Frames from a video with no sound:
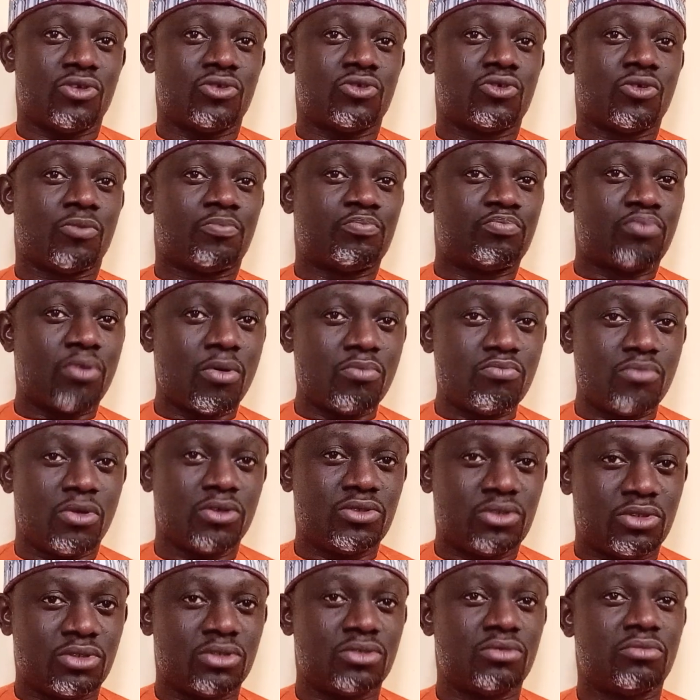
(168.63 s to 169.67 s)
to
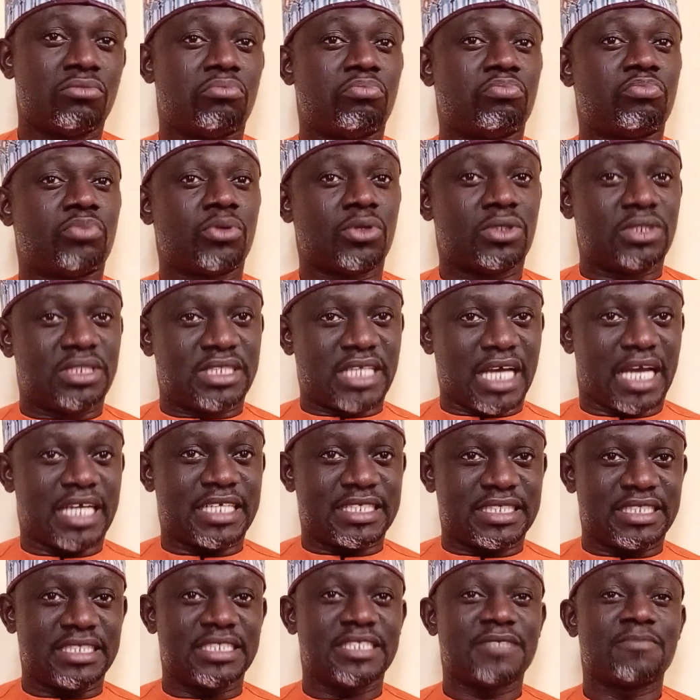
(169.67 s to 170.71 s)
promote,
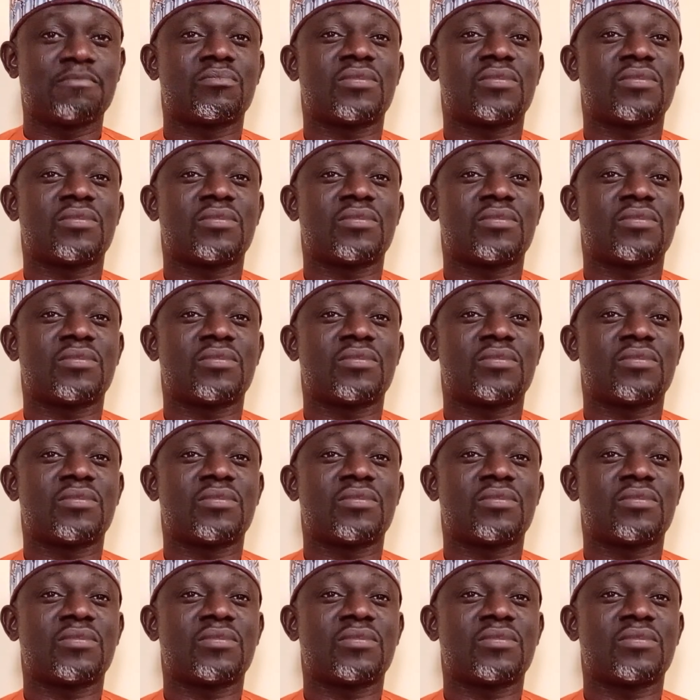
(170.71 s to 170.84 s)
protect,